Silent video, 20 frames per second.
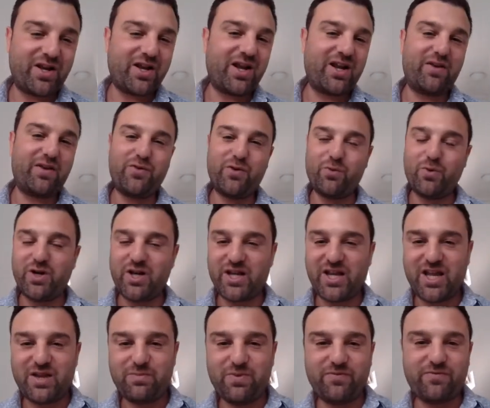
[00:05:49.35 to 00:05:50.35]
And if you want to
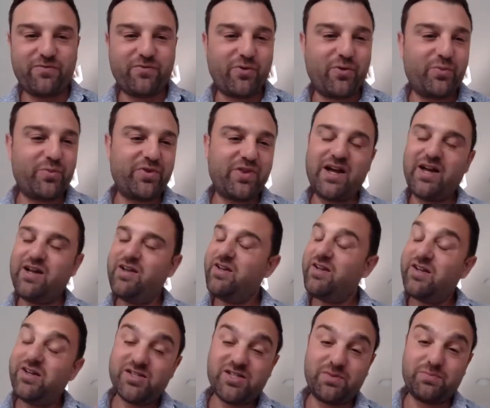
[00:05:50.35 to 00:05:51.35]
keep informed with that,
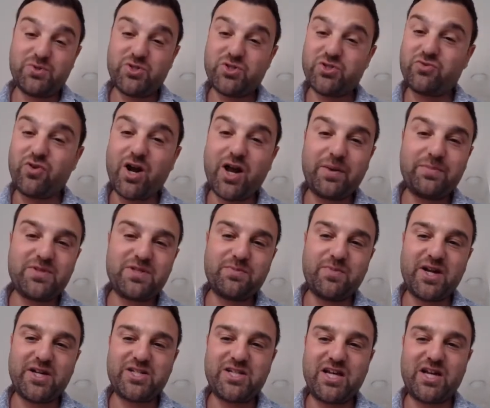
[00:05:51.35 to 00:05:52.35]
subscribe to
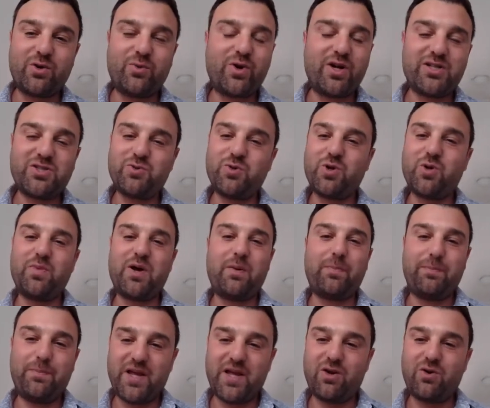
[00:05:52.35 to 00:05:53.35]
my channel where I talk about
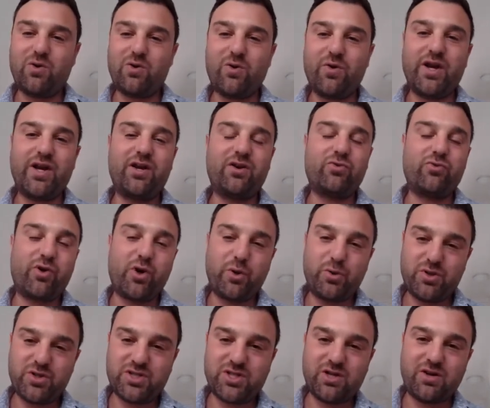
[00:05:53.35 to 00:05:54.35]
Bitcoin,
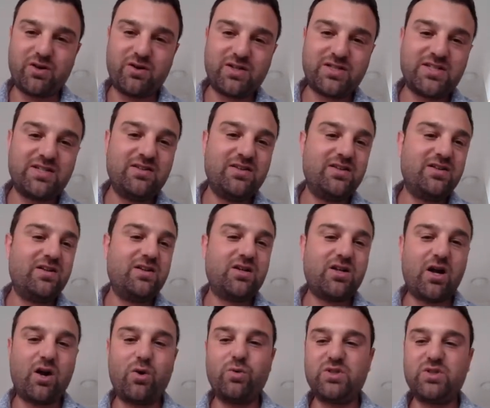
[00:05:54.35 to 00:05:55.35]
growth stocks,
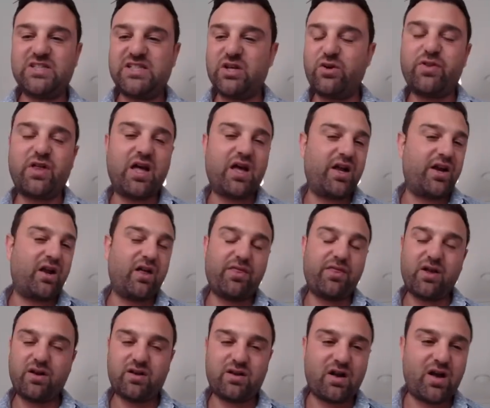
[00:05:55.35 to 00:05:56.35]
gold, silver, and other
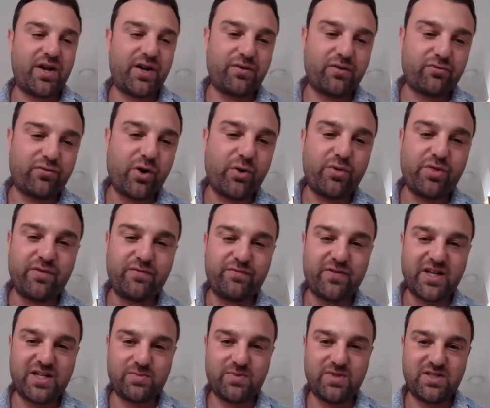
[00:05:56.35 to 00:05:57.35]
kind of growth
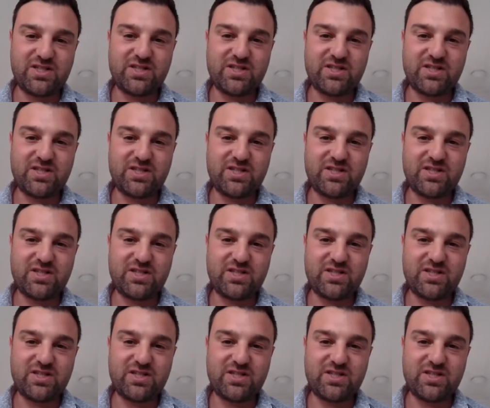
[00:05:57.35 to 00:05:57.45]
investments.